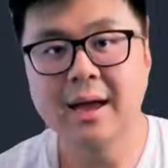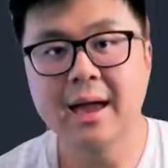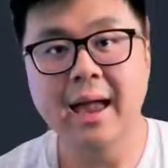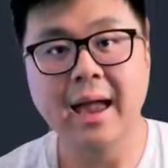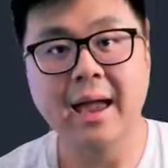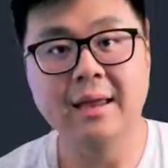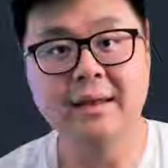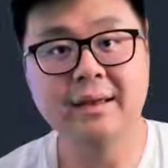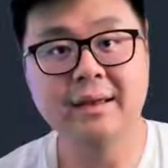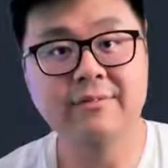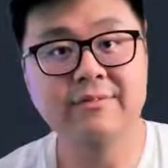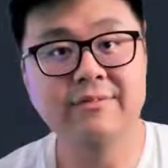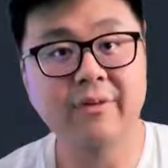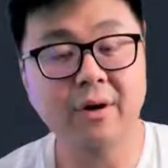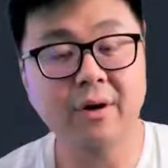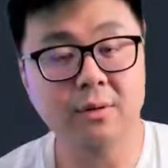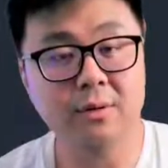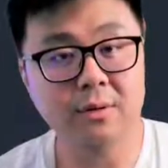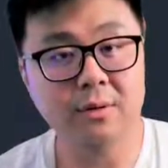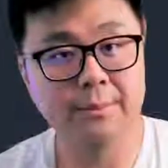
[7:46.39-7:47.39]
and a
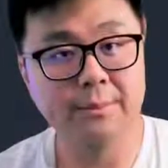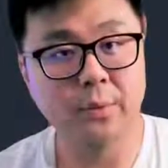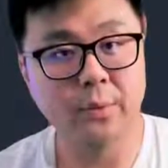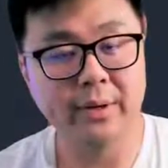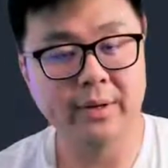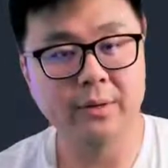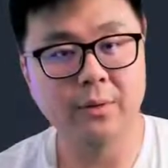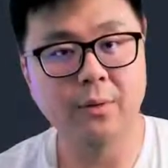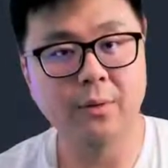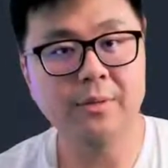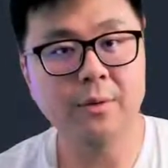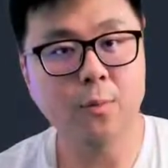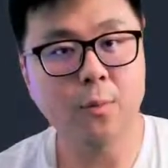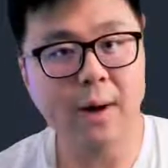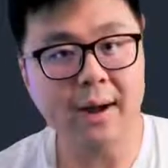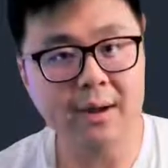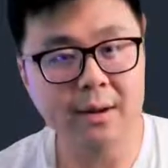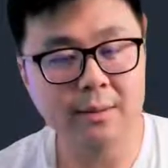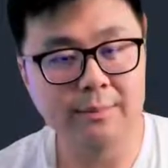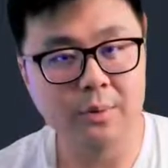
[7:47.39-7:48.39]
vertical component, or the
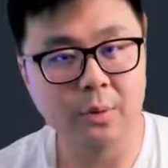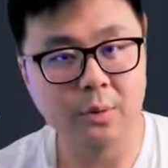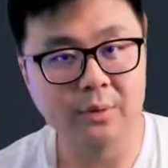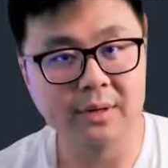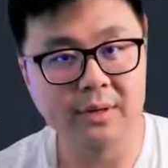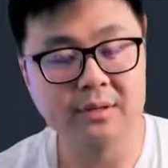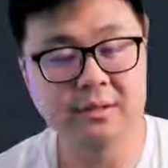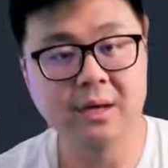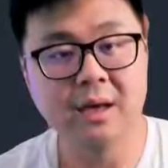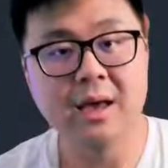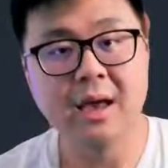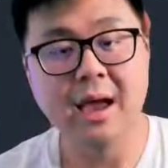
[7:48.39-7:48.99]
y component,